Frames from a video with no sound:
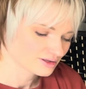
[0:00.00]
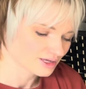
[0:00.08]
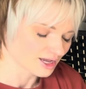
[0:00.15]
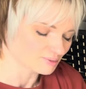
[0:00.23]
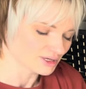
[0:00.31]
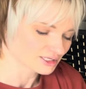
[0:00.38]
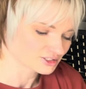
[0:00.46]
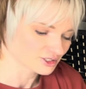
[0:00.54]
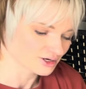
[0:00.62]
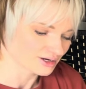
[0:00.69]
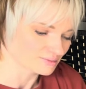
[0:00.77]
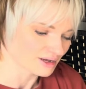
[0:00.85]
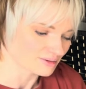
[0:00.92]
I picture
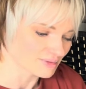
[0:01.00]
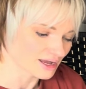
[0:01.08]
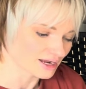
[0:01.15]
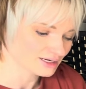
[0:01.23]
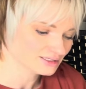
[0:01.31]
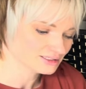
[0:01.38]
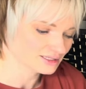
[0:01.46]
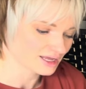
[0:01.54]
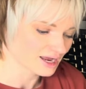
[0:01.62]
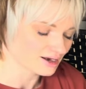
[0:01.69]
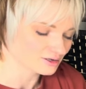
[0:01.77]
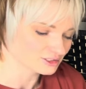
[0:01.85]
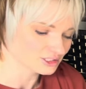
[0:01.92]
in my mind the
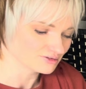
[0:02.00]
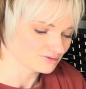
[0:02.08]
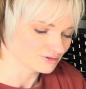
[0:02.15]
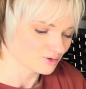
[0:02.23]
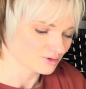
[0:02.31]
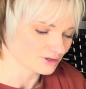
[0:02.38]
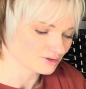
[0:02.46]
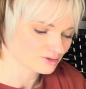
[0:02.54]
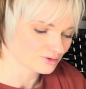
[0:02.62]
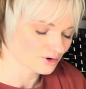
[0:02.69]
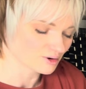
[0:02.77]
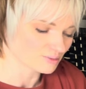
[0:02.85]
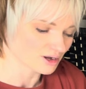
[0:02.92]
energy flowing through
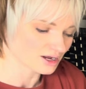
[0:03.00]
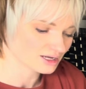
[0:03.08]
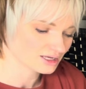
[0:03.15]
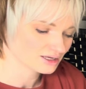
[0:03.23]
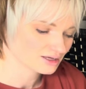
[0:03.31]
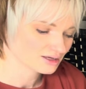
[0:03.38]
her body,